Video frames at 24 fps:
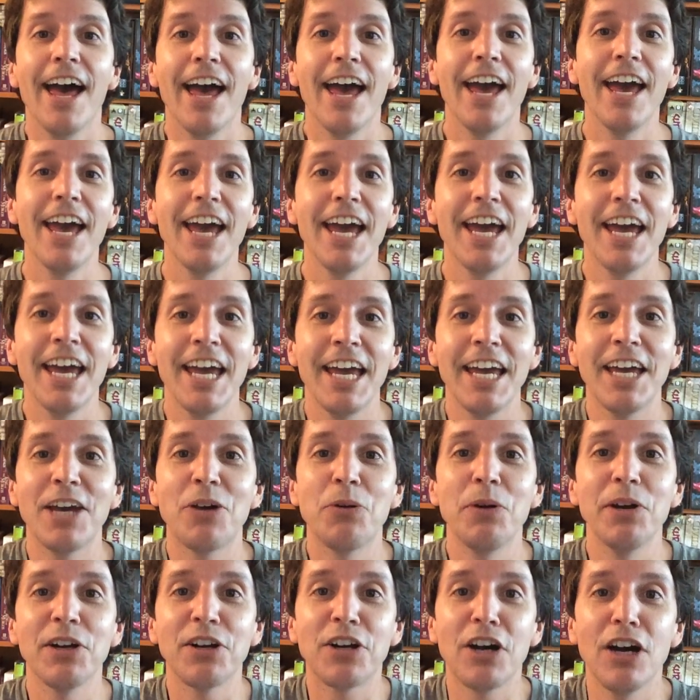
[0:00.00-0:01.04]
Hey,
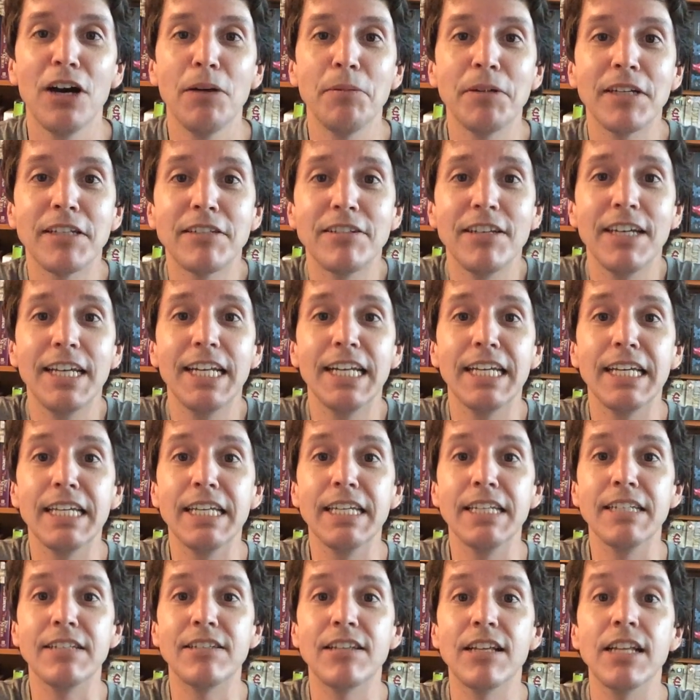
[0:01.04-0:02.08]
Queer Comics, it
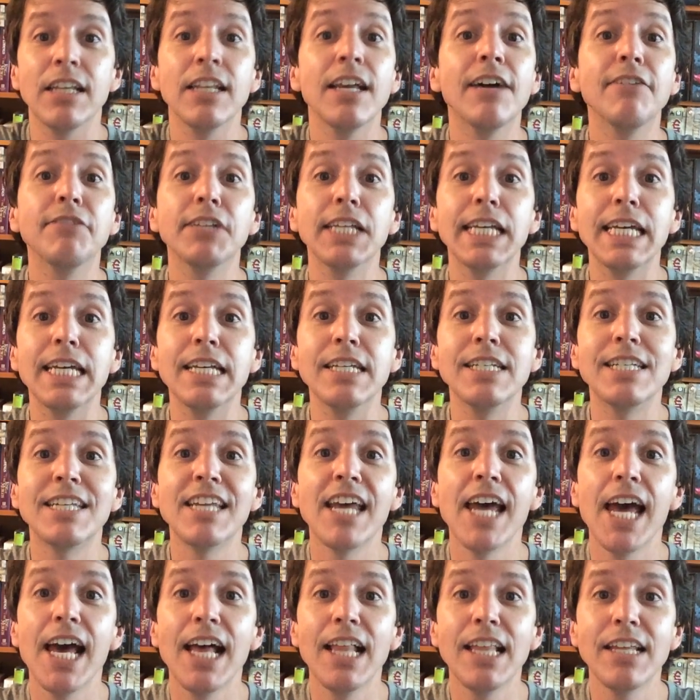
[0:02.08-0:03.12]
is the lovely and
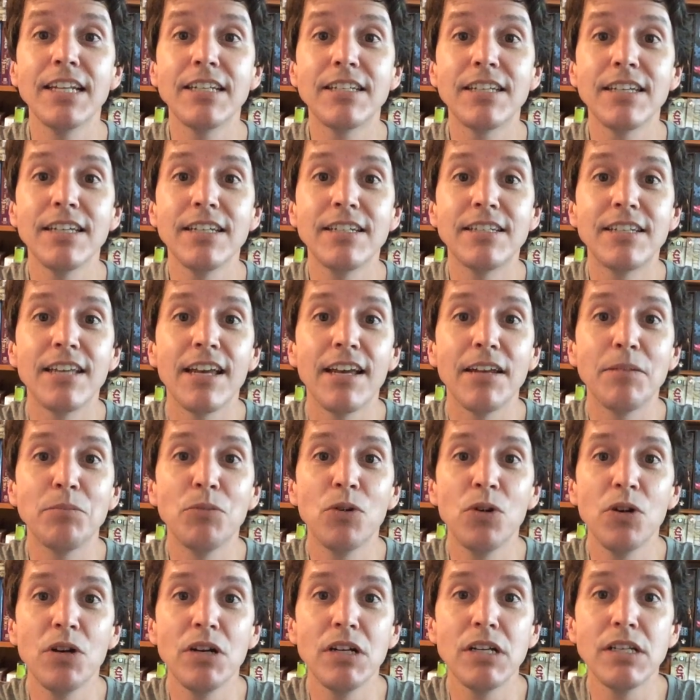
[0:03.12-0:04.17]
talented Ted
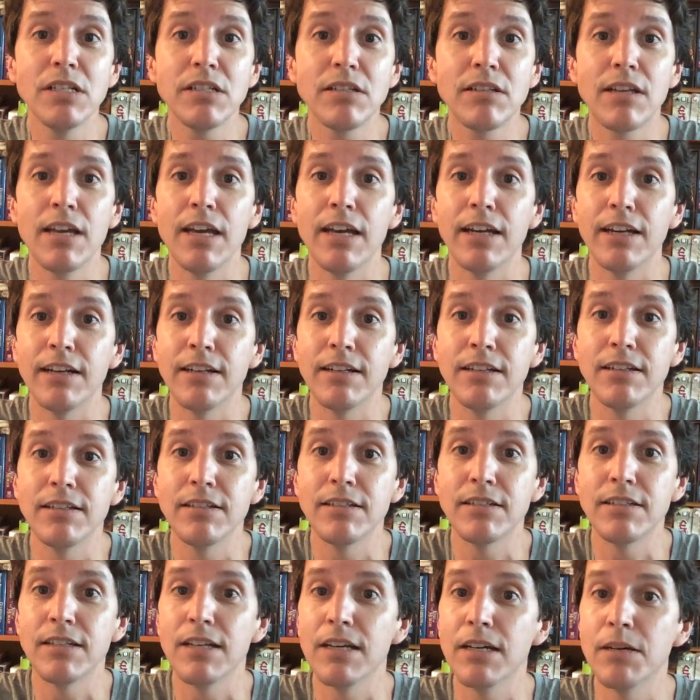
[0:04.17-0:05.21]
Morris,
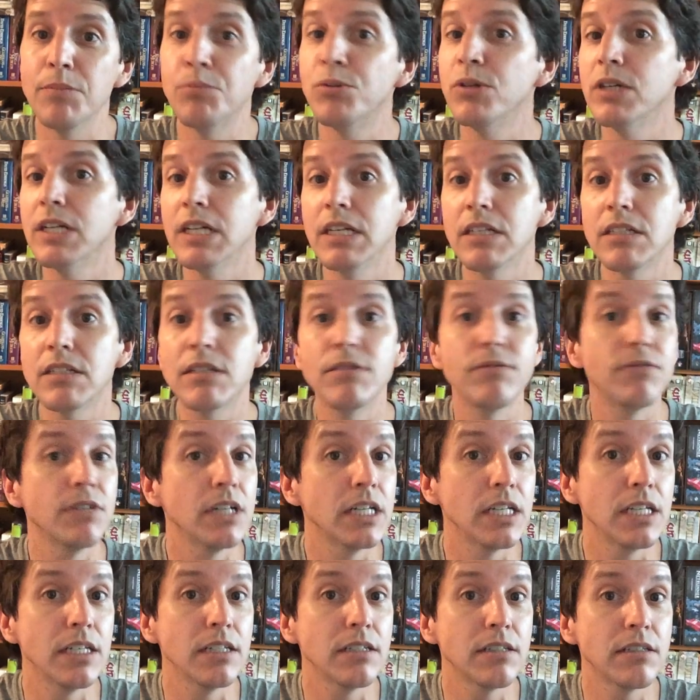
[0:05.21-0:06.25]
Canada's prettiest and
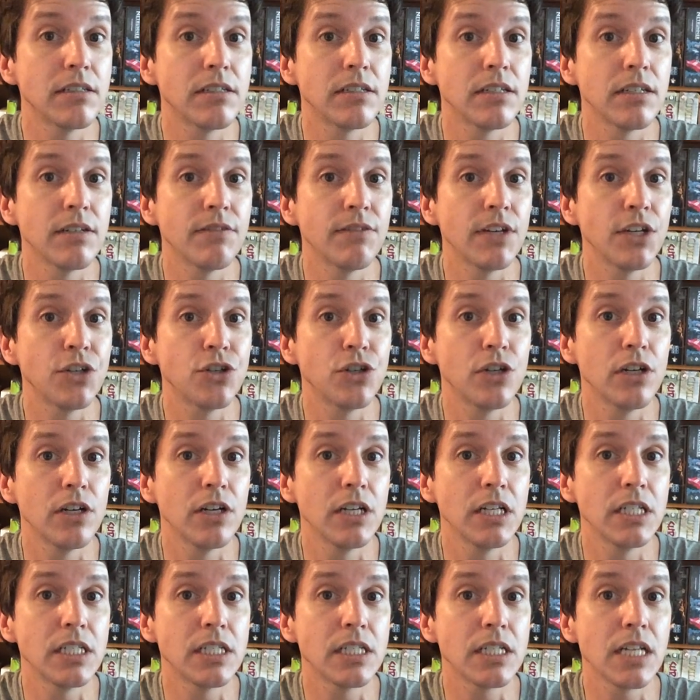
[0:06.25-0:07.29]
funniest
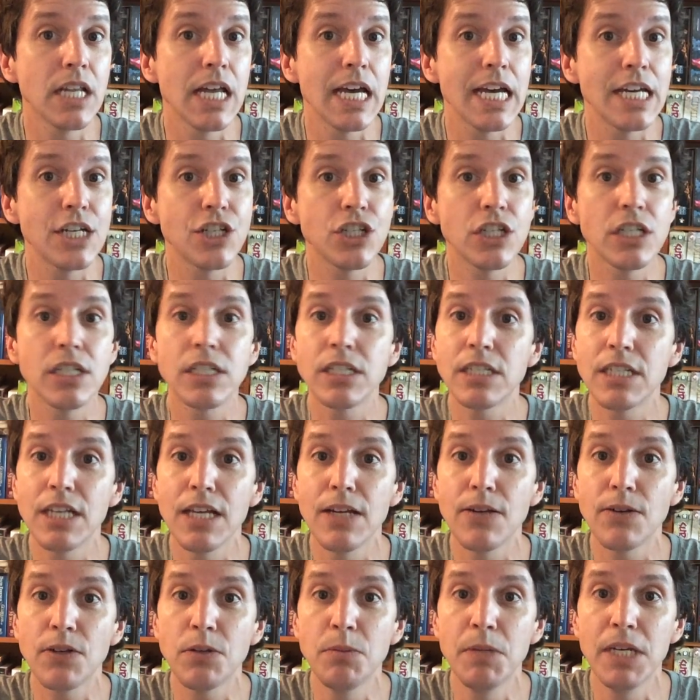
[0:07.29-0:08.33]
veterinarian slash
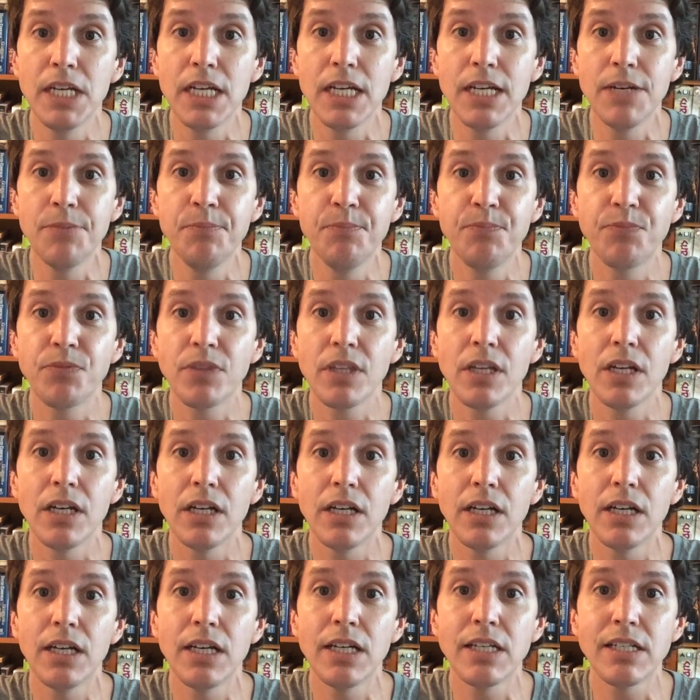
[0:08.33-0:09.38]
stand-up comedian
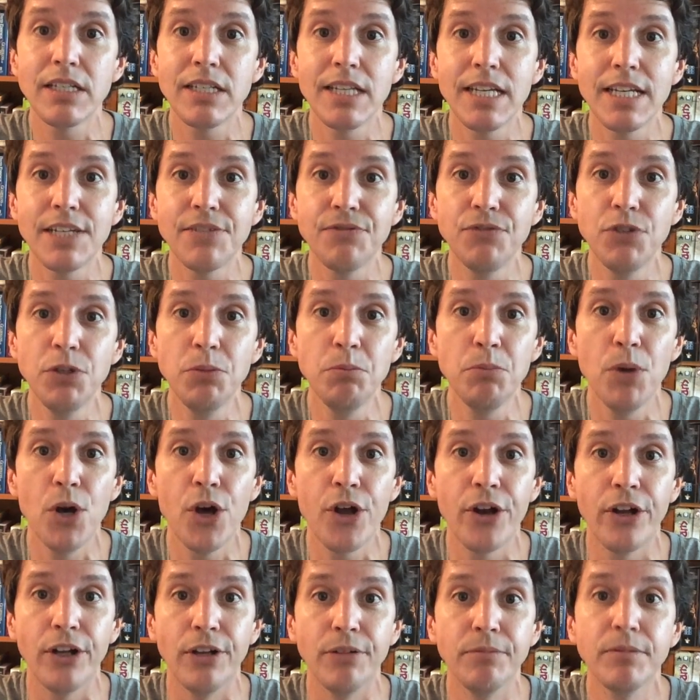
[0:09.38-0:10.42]
slash foot
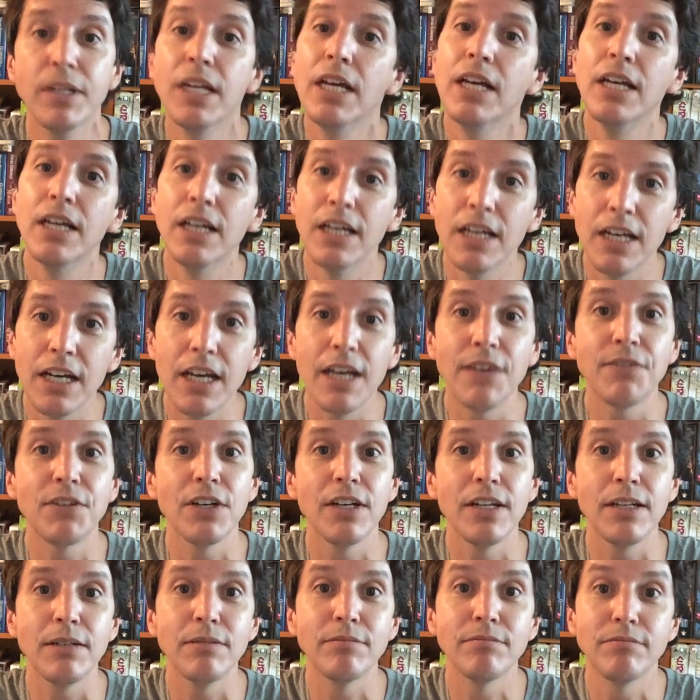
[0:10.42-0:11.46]
model. I've
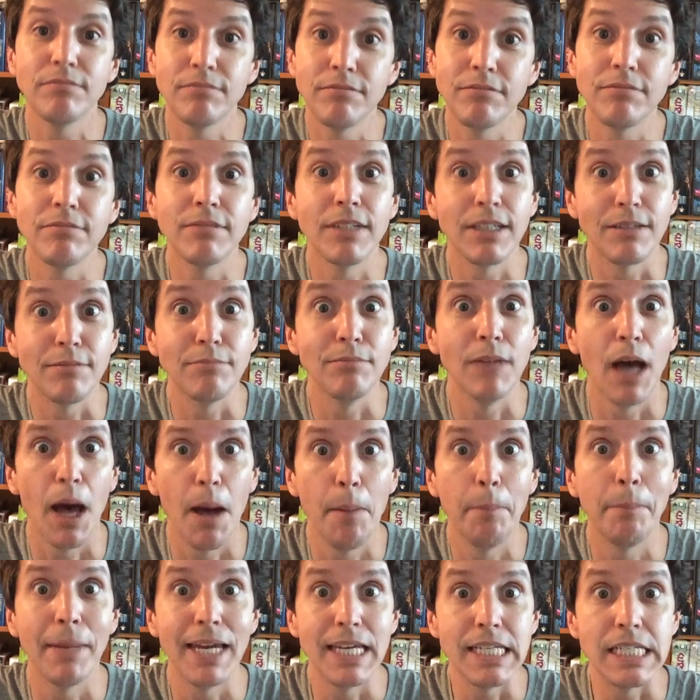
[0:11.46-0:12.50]
got, like,
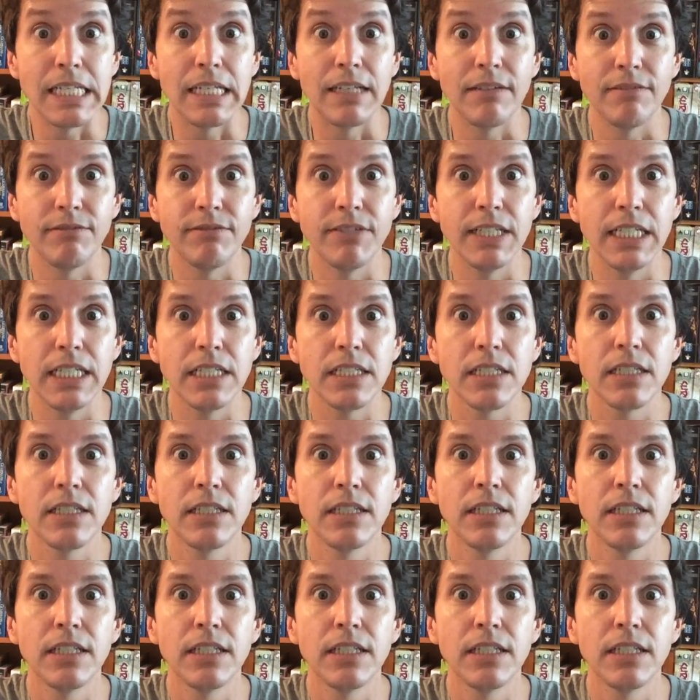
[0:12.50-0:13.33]
amazing feet.